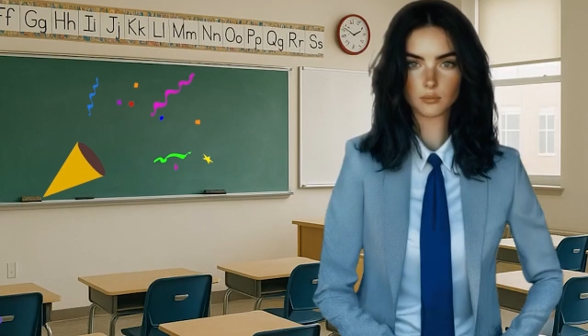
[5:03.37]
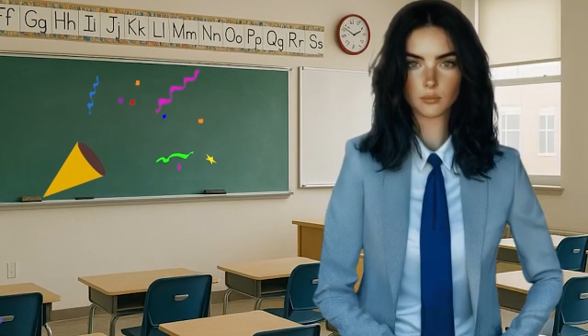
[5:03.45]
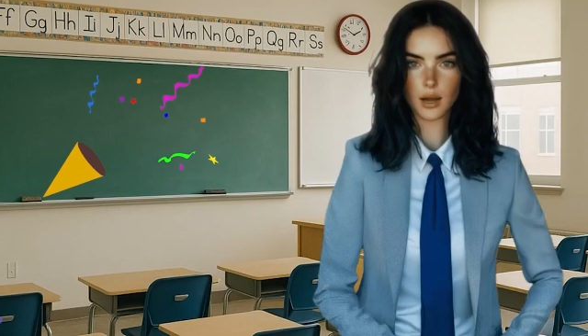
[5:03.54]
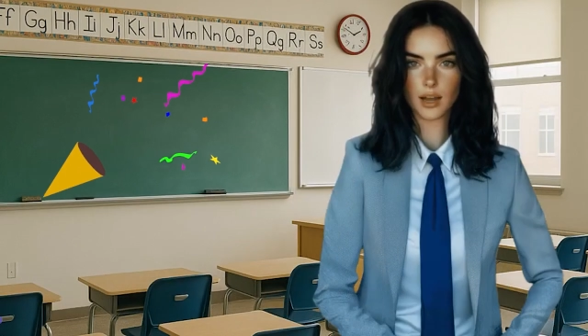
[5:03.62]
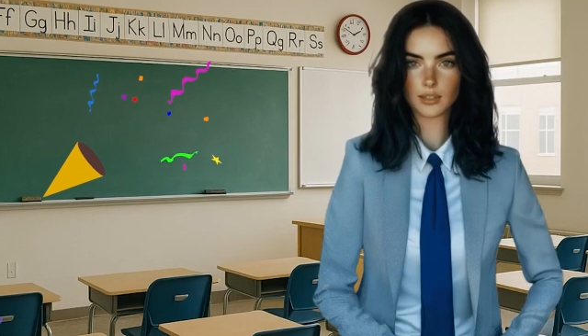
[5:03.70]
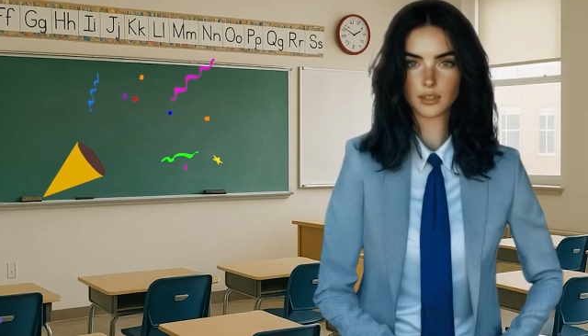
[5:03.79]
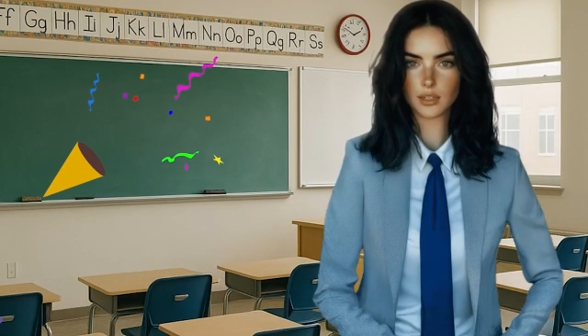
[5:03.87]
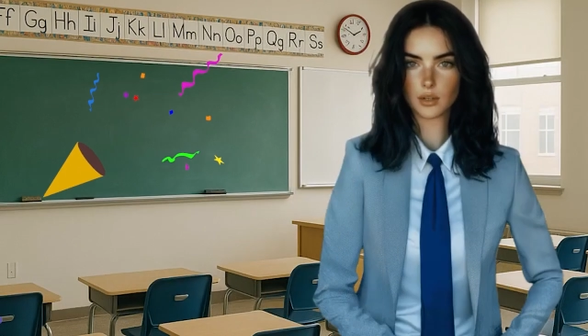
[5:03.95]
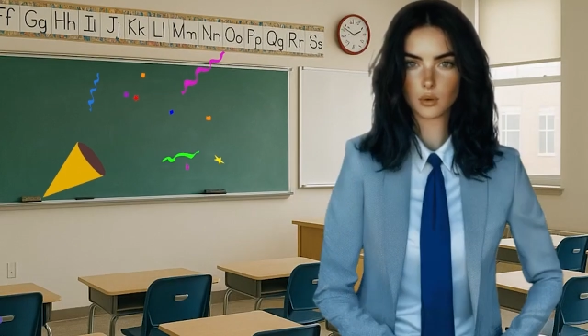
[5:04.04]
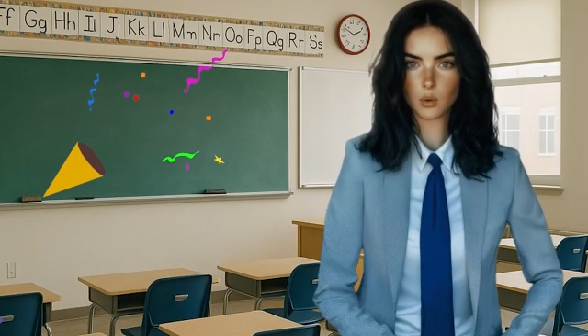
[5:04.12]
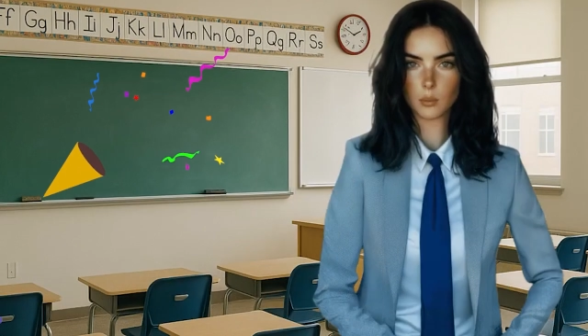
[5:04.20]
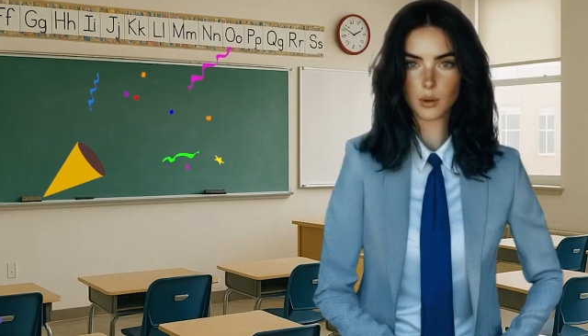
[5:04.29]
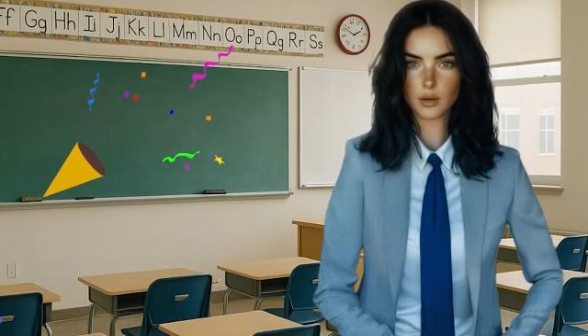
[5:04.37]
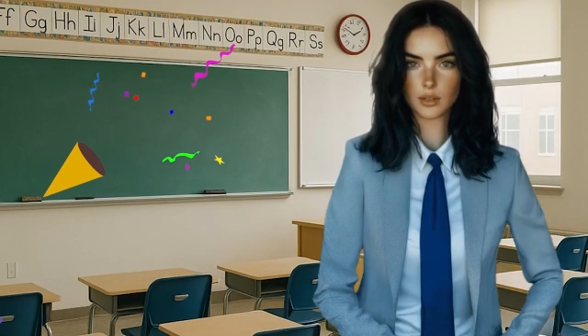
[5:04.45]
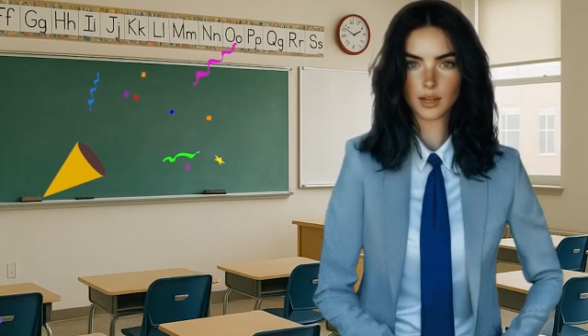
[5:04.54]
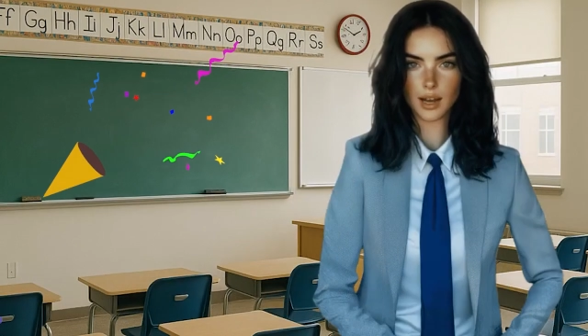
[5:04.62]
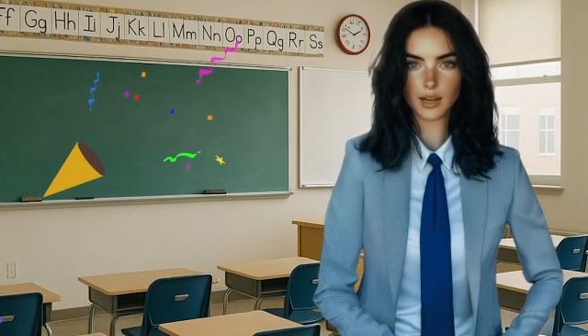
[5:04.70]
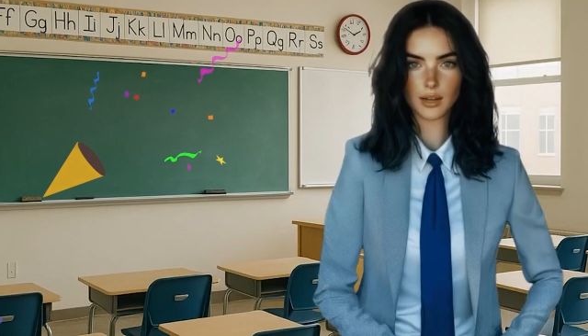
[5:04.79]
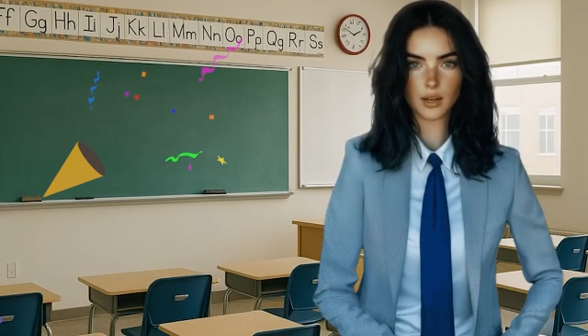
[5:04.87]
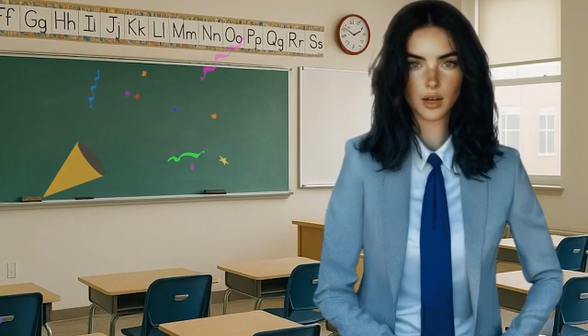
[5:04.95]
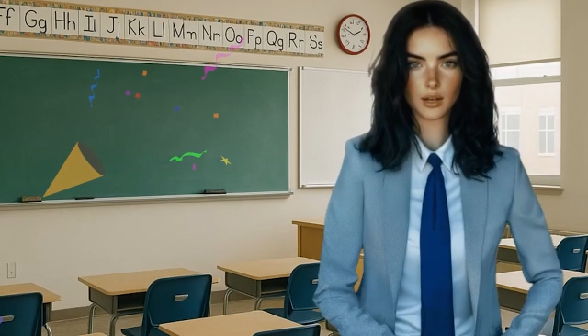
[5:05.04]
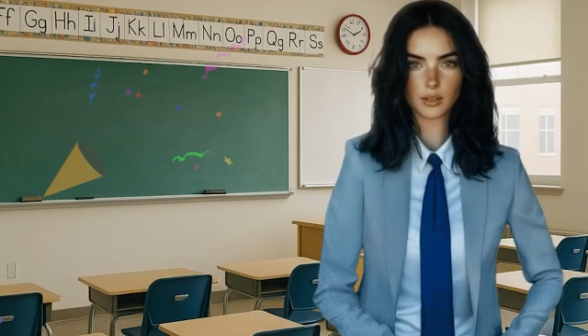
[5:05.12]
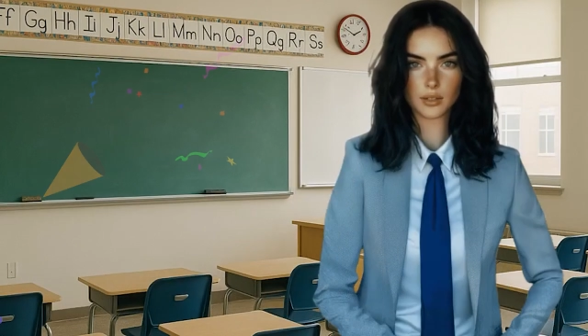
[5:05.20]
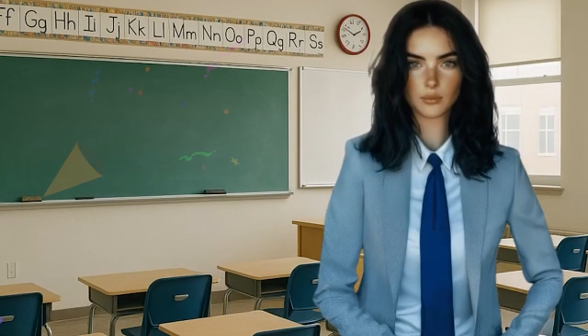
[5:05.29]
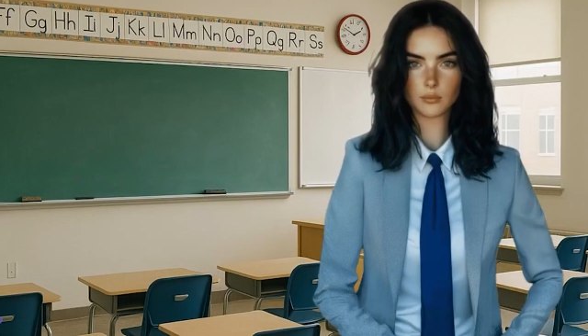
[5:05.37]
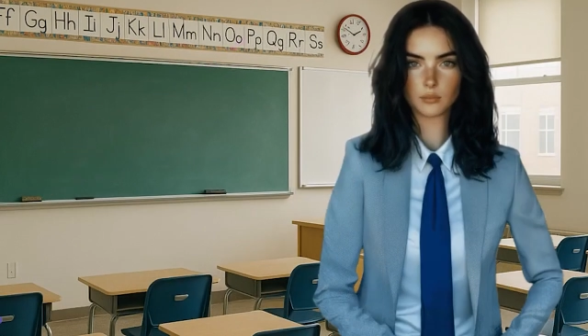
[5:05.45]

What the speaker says: Passing or barely hanging on?